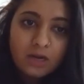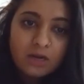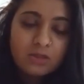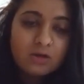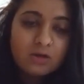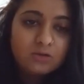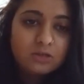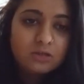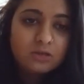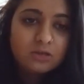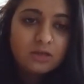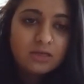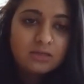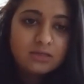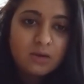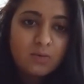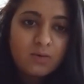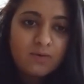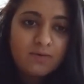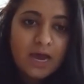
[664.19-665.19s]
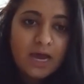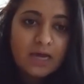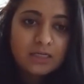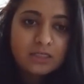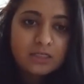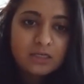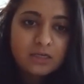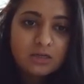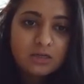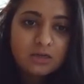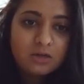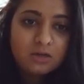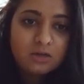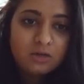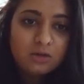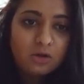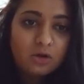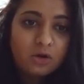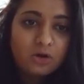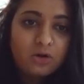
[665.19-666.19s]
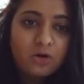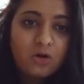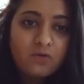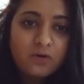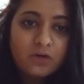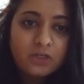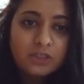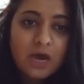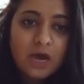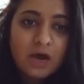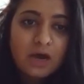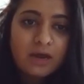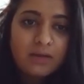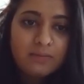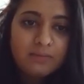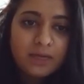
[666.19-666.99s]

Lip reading: And those are things that we've had to learn over time.